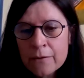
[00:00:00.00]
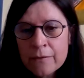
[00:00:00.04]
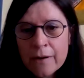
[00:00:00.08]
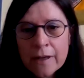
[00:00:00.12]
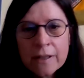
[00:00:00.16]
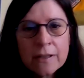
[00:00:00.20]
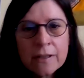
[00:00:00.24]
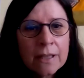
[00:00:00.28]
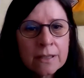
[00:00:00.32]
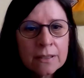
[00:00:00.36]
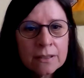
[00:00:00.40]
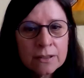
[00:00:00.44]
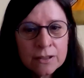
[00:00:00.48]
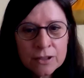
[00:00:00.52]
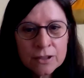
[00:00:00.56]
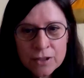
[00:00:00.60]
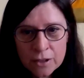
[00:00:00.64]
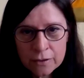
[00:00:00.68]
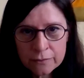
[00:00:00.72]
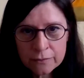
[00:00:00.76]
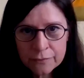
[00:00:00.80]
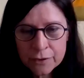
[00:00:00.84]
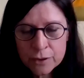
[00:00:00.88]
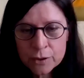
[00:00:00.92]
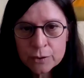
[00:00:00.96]
read an
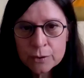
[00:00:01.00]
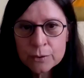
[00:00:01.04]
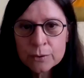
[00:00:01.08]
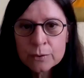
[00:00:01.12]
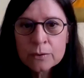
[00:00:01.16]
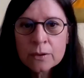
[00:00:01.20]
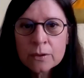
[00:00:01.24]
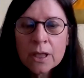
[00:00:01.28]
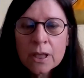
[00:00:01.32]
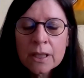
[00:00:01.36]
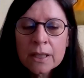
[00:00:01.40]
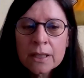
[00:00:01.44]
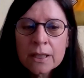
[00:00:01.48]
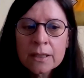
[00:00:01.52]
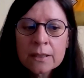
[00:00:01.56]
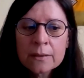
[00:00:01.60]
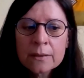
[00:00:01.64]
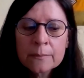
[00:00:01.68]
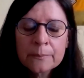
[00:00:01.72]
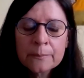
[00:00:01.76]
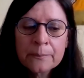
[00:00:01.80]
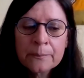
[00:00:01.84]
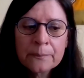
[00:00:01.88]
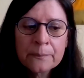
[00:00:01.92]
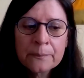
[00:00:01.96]
interview,
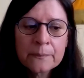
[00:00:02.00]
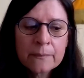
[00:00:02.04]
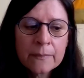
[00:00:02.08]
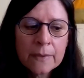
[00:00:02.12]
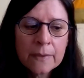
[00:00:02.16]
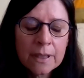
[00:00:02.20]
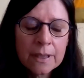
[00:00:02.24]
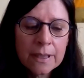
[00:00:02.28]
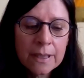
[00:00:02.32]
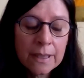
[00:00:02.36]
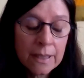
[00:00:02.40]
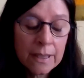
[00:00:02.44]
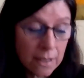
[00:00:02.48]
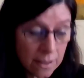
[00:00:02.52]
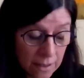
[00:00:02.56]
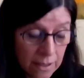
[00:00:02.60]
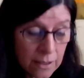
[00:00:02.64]
in